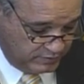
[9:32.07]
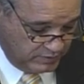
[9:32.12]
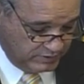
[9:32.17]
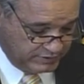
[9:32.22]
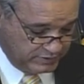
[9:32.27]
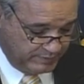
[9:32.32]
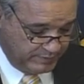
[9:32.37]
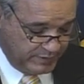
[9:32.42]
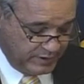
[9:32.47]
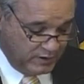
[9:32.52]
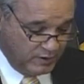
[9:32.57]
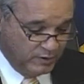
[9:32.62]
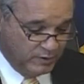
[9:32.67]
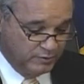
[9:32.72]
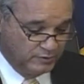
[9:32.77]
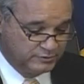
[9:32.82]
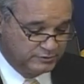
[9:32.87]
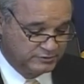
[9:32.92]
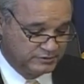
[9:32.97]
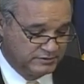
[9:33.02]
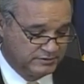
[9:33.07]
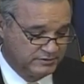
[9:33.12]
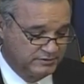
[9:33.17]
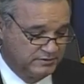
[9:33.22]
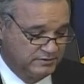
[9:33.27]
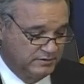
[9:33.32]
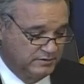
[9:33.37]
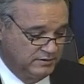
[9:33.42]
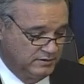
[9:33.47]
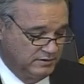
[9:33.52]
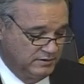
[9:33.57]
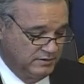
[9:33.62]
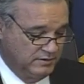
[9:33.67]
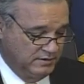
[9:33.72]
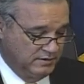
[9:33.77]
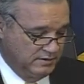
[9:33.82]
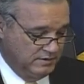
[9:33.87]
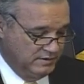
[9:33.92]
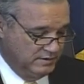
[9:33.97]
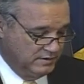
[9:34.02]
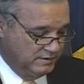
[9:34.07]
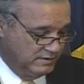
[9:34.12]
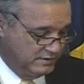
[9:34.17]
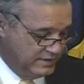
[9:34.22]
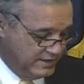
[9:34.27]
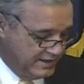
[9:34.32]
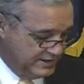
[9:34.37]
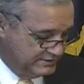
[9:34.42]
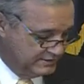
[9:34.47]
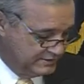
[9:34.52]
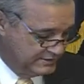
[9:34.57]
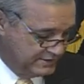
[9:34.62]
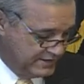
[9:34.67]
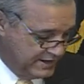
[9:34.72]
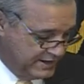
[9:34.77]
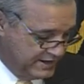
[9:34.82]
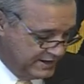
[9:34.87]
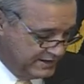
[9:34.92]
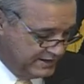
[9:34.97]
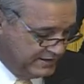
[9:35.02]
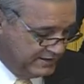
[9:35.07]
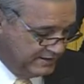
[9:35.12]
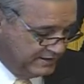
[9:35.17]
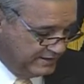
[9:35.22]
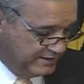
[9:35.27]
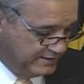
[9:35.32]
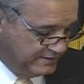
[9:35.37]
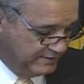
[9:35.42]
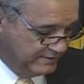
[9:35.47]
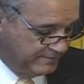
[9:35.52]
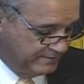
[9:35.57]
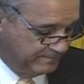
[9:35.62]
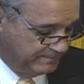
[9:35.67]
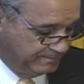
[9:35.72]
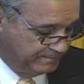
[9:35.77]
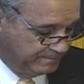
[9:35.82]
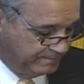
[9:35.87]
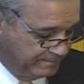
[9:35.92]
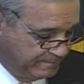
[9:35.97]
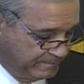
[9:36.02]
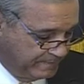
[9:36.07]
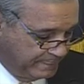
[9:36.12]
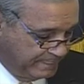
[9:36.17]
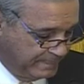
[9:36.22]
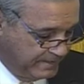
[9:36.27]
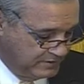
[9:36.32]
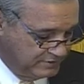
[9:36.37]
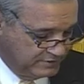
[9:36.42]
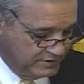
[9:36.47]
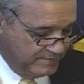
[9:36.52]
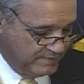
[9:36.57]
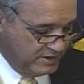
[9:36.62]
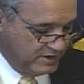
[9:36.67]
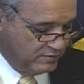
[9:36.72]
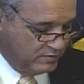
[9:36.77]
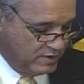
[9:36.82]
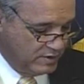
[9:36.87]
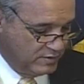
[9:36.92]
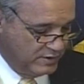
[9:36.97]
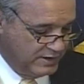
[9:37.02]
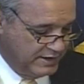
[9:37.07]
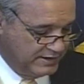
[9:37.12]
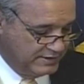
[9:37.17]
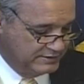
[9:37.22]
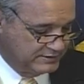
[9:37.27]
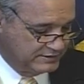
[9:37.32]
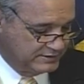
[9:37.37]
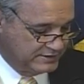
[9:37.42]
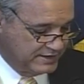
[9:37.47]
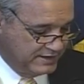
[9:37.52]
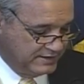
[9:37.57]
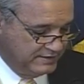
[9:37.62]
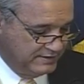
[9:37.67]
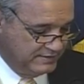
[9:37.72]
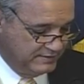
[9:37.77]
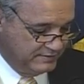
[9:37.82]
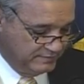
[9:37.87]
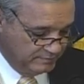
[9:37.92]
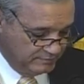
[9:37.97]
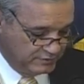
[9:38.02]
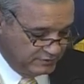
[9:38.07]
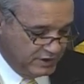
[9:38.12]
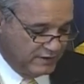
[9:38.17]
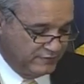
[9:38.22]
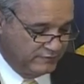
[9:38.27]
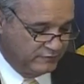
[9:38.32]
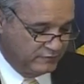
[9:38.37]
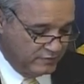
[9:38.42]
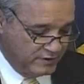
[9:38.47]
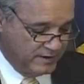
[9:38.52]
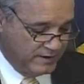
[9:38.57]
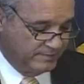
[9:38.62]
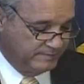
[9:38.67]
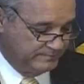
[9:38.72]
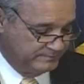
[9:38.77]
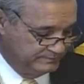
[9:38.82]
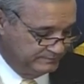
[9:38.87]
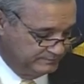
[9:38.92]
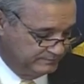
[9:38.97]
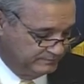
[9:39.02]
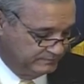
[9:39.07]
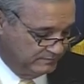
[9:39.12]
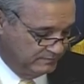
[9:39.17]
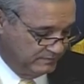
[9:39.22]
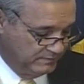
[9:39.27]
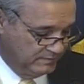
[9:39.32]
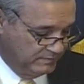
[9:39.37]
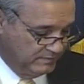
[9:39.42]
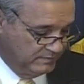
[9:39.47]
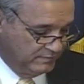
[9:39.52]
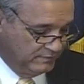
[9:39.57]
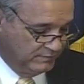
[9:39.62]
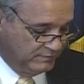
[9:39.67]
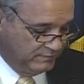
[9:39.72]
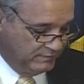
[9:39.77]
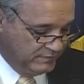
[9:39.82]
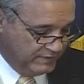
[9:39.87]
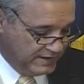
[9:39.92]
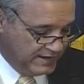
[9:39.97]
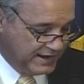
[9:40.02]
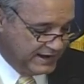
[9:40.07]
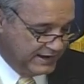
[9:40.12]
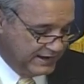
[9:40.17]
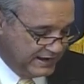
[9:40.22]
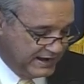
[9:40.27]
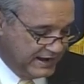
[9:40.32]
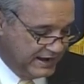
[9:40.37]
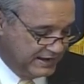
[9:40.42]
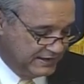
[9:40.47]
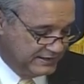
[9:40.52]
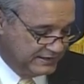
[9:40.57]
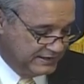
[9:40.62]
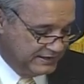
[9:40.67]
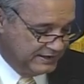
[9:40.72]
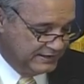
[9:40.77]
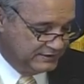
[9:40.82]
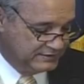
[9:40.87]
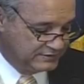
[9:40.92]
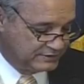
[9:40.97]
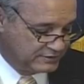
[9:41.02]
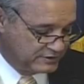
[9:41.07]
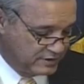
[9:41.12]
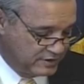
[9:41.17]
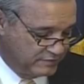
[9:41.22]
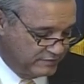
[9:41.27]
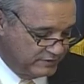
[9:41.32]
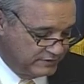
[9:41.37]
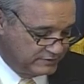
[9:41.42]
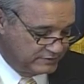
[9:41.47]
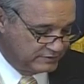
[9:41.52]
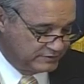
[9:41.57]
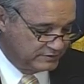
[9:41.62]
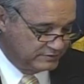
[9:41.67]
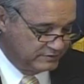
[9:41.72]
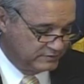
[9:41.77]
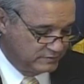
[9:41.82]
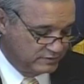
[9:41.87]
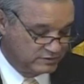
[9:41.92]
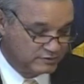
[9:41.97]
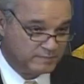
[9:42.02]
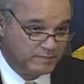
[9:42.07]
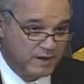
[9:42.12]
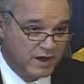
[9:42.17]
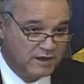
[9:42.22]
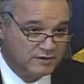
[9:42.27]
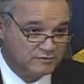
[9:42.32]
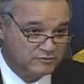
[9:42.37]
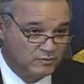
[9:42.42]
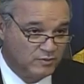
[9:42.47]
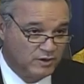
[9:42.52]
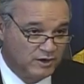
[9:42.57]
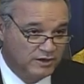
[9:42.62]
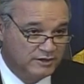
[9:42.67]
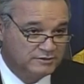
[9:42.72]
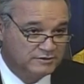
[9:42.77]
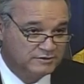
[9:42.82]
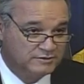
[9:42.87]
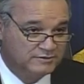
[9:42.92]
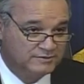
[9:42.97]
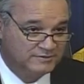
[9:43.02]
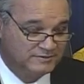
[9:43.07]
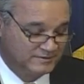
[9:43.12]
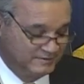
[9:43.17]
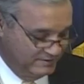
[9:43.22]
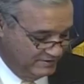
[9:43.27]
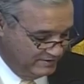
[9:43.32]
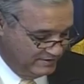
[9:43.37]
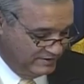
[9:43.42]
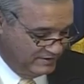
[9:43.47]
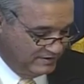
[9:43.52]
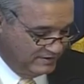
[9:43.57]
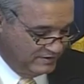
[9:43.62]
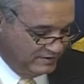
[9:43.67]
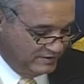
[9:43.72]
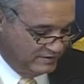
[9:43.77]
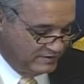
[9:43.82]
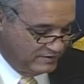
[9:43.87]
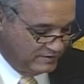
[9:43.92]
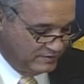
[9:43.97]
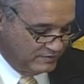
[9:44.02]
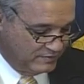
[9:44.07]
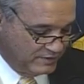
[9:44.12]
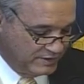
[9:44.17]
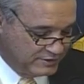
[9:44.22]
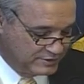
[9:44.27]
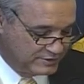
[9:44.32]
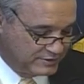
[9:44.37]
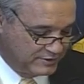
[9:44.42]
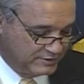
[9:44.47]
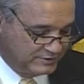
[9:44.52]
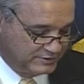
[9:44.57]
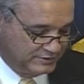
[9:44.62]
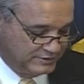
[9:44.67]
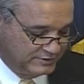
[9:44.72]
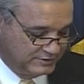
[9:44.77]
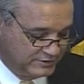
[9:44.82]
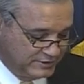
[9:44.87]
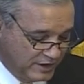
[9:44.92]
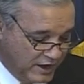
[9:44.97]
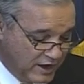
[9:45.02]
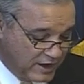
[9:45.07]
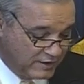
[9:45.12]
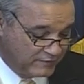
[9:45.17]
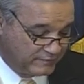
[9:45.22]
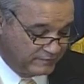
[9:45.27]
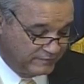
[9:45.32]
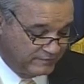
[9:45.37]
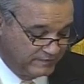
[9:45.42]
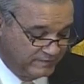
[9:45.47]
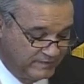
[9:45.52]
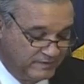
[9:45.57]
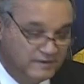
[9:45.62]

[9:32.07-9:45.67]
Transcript: was a post that said, somebody wrote in and said, "Tough trip." VA Canteen Service response was, "Research is tough,